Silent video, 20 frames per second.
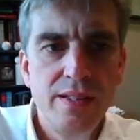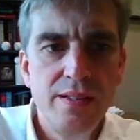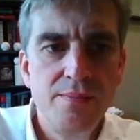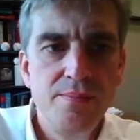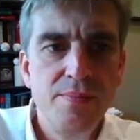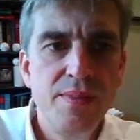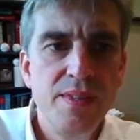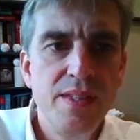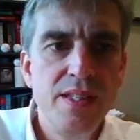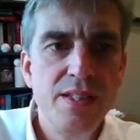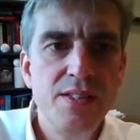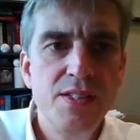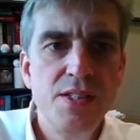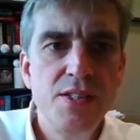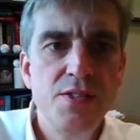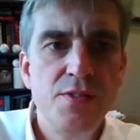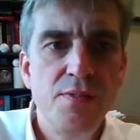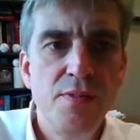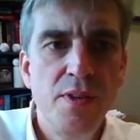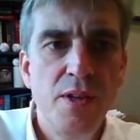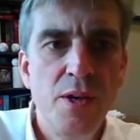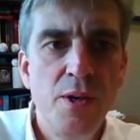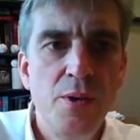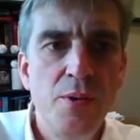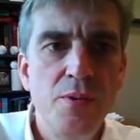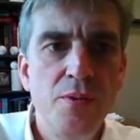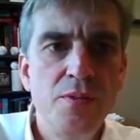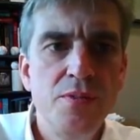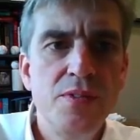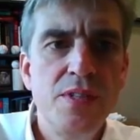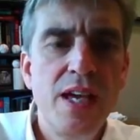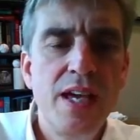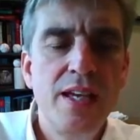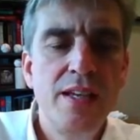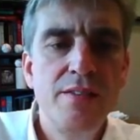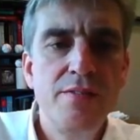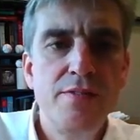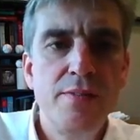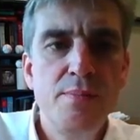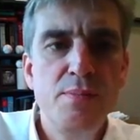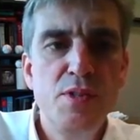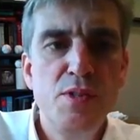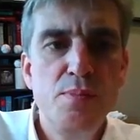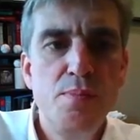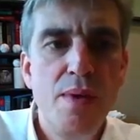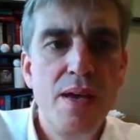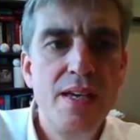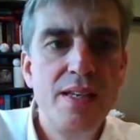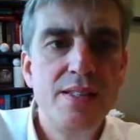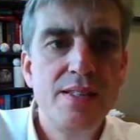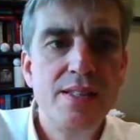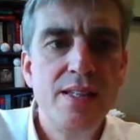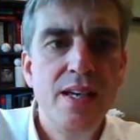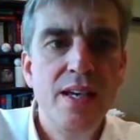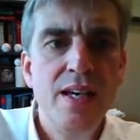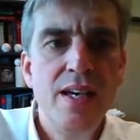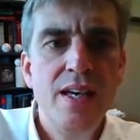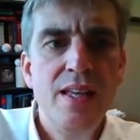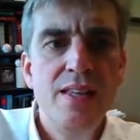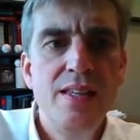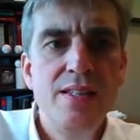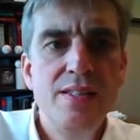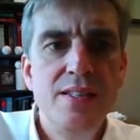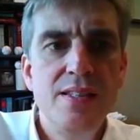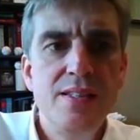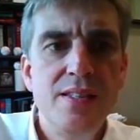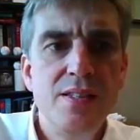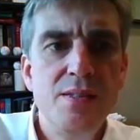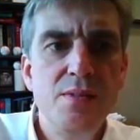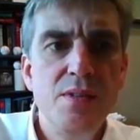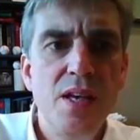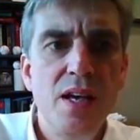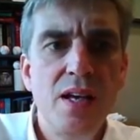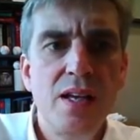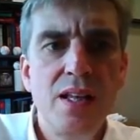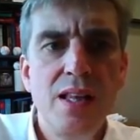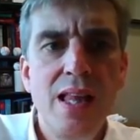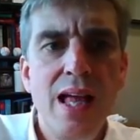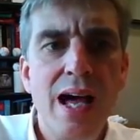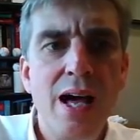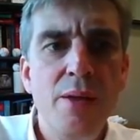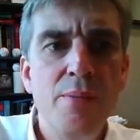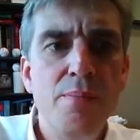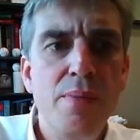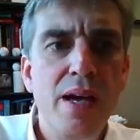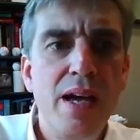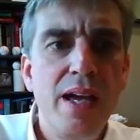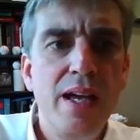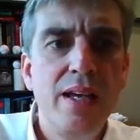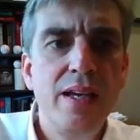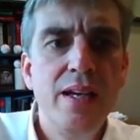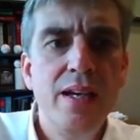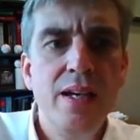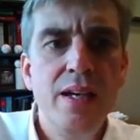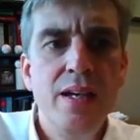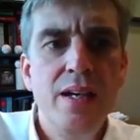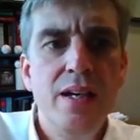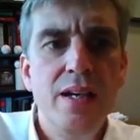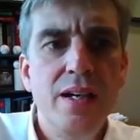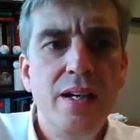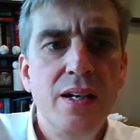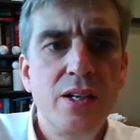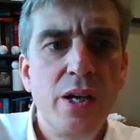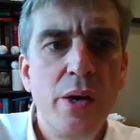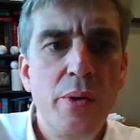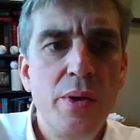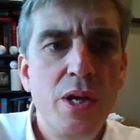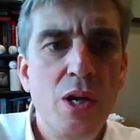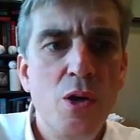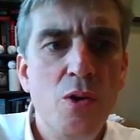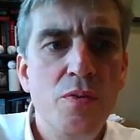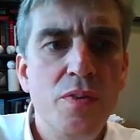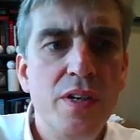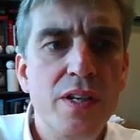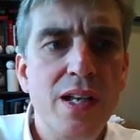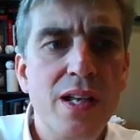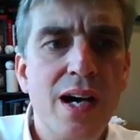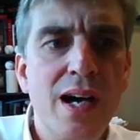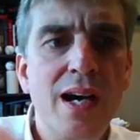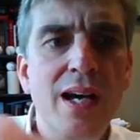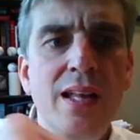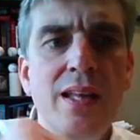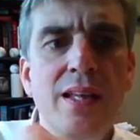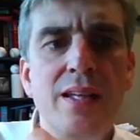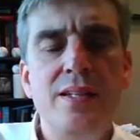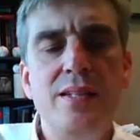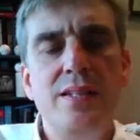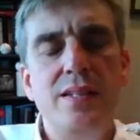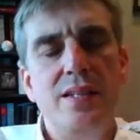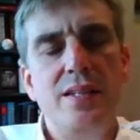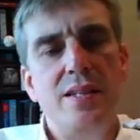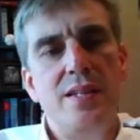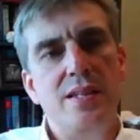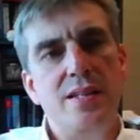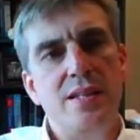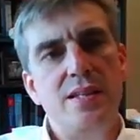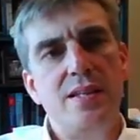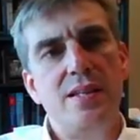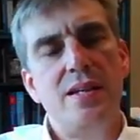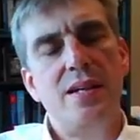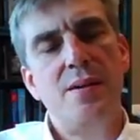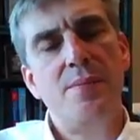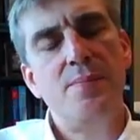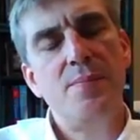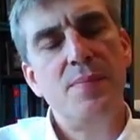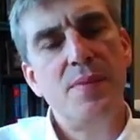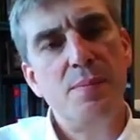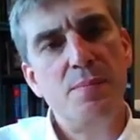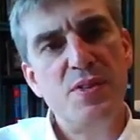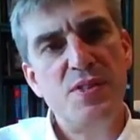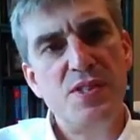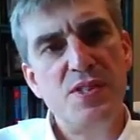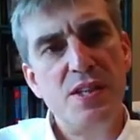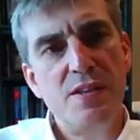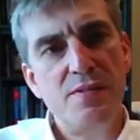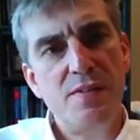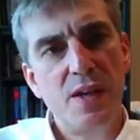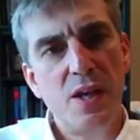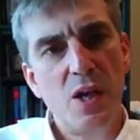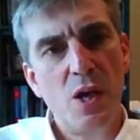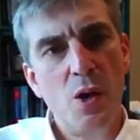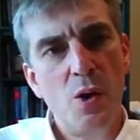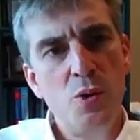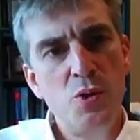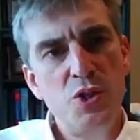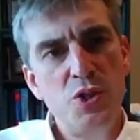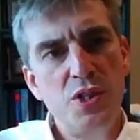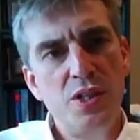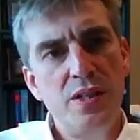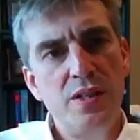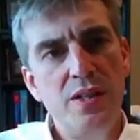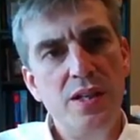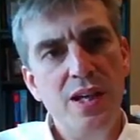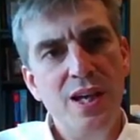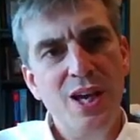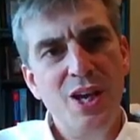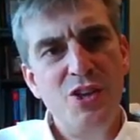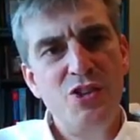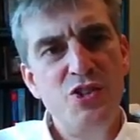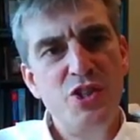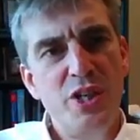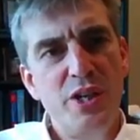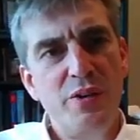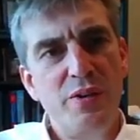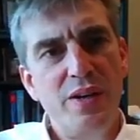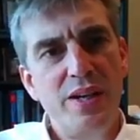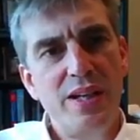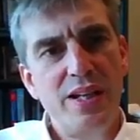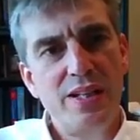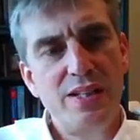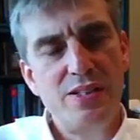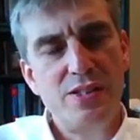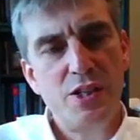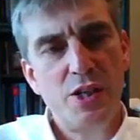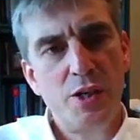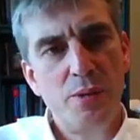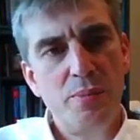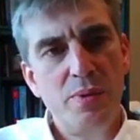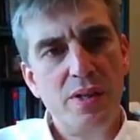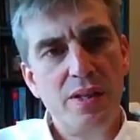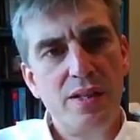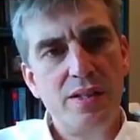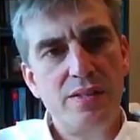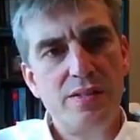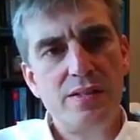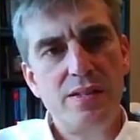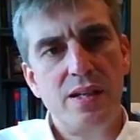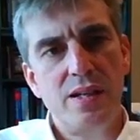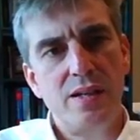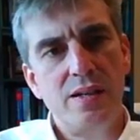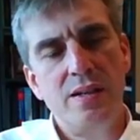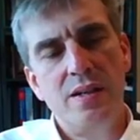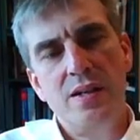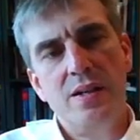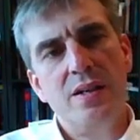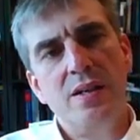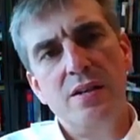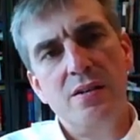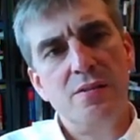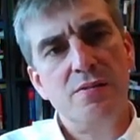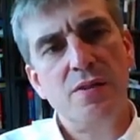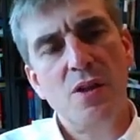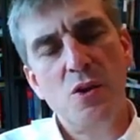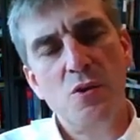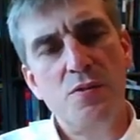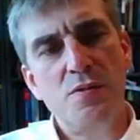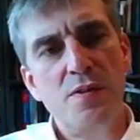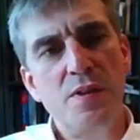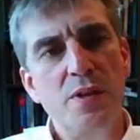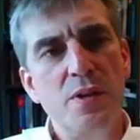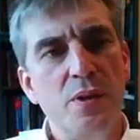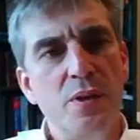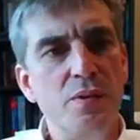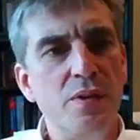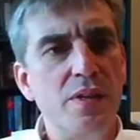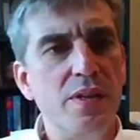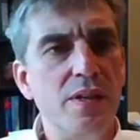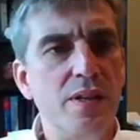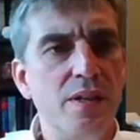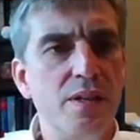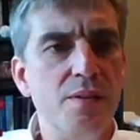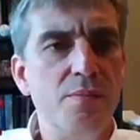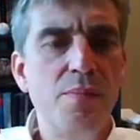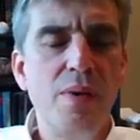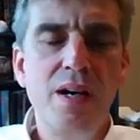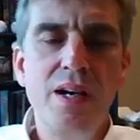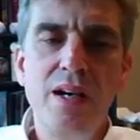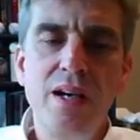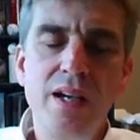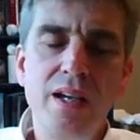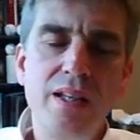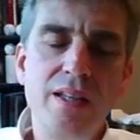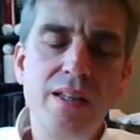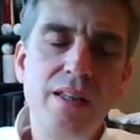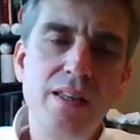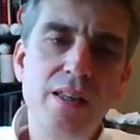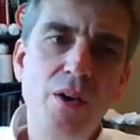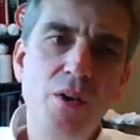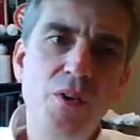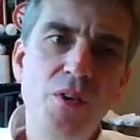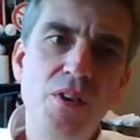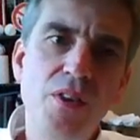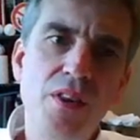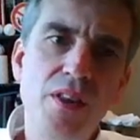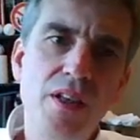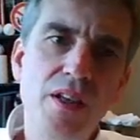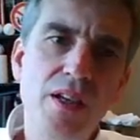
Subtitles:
and this is flow taken from space. This is a cloud bank going over an island in the Pacific Ocean, generating turbulent flow field behind the